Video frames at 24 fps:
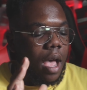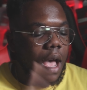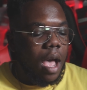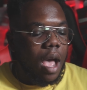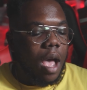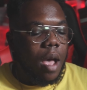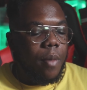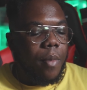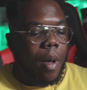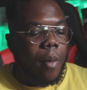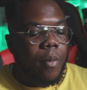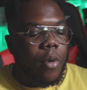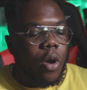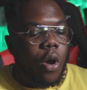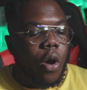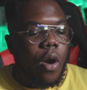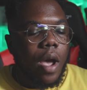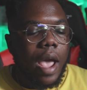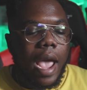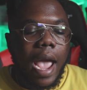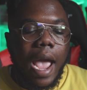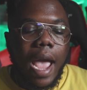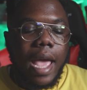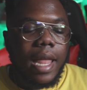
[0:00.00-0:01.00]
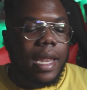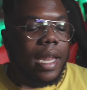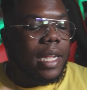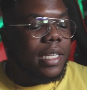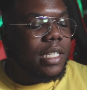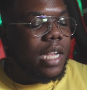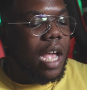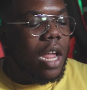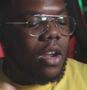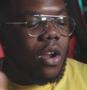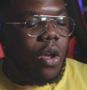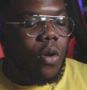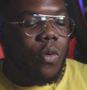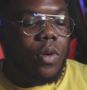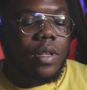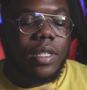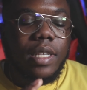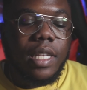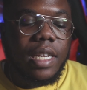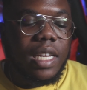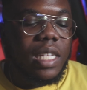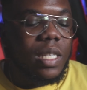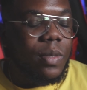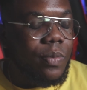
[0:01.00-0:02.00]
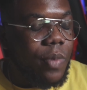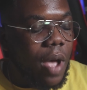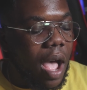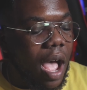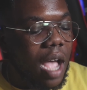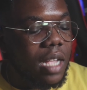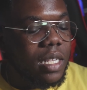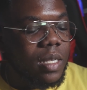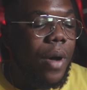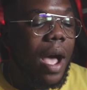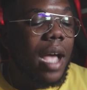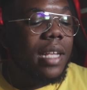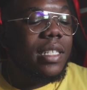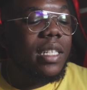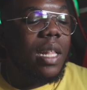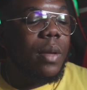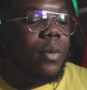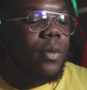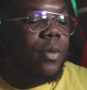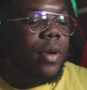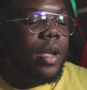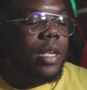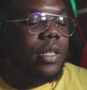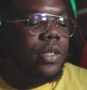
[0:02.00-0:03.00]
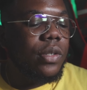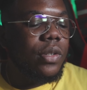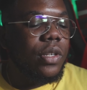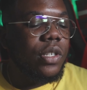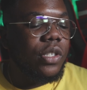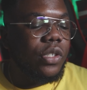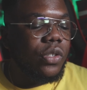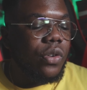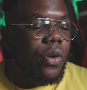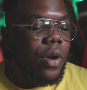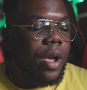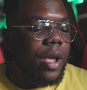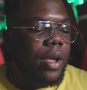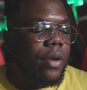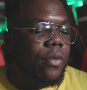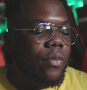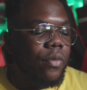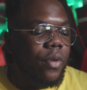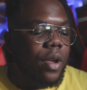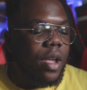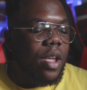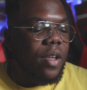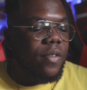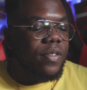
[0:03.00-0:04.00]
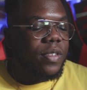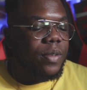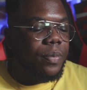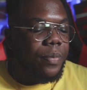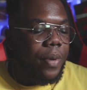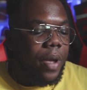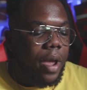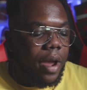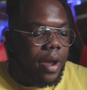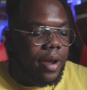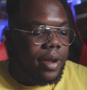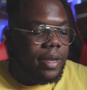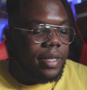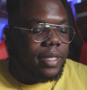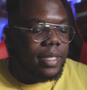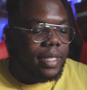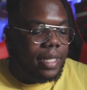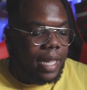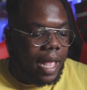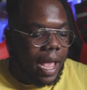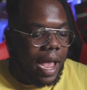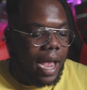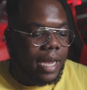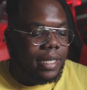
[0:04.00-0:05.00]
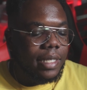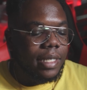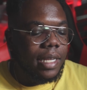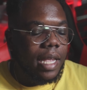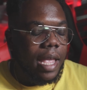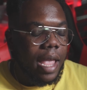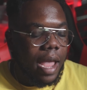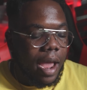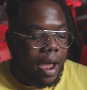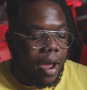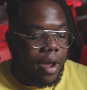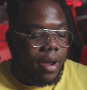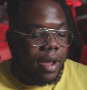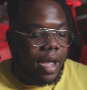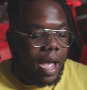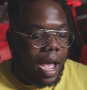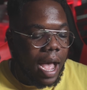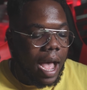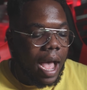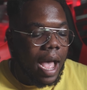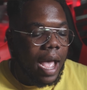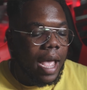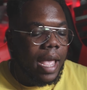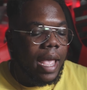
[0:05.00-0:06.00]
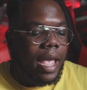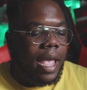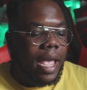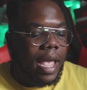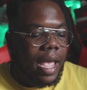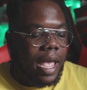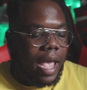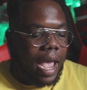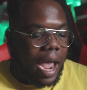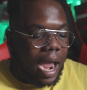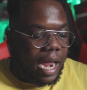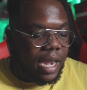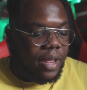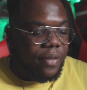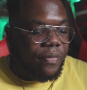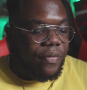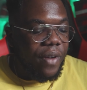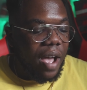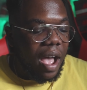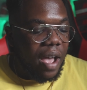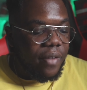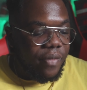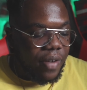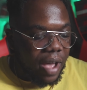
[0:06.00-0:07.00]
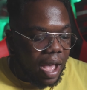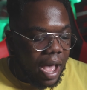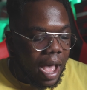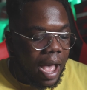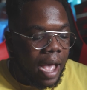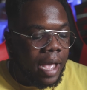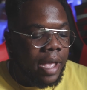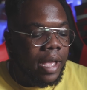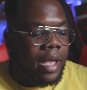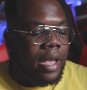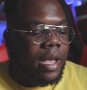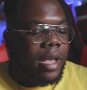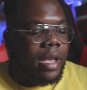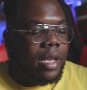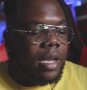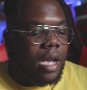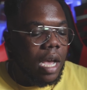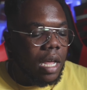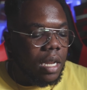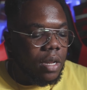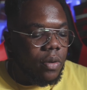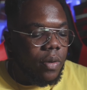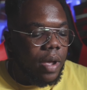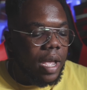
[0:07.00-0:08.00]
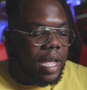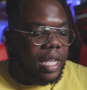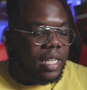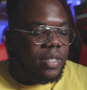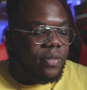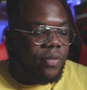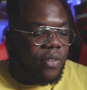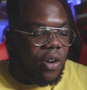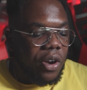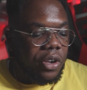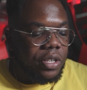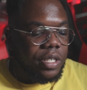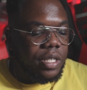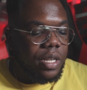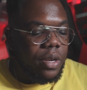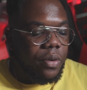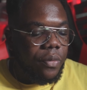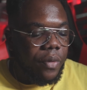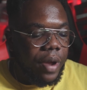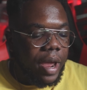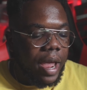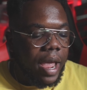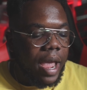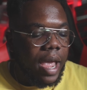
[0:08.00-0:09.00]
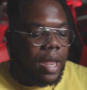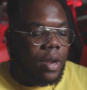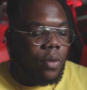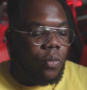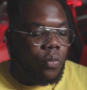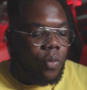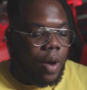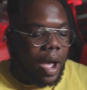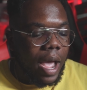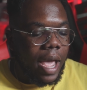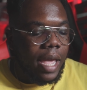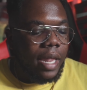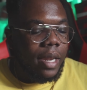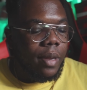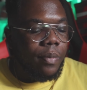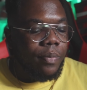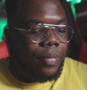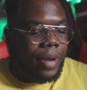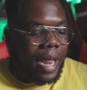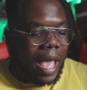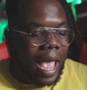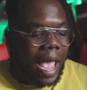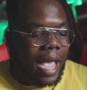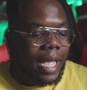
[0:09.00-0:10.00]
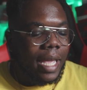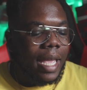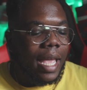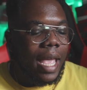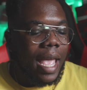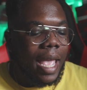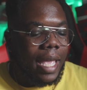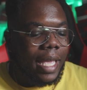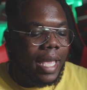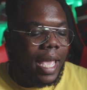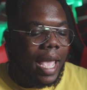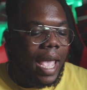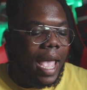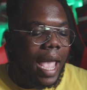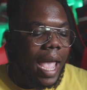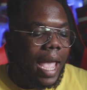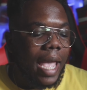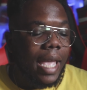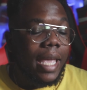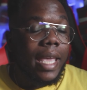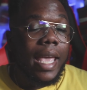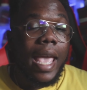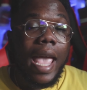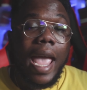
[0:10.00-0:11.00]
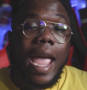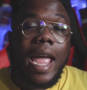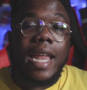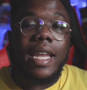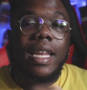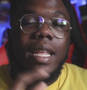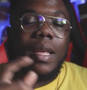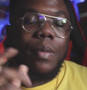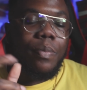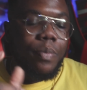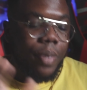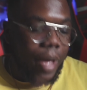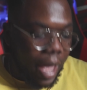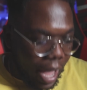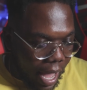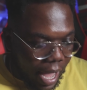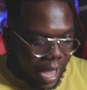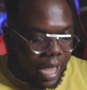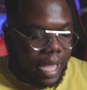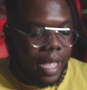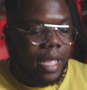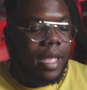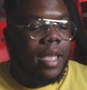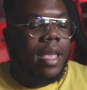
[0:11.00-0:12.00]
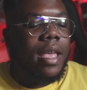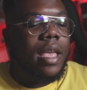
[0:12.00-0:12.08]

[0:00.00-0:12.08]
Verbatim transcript: Um, I'm gonna go ahead and let y'all know what's in this box. Box level Reeves on this joint, Reeves Paris slash Air Kiy 85 high. Colorway is varsity red, white, black, aka candy paint.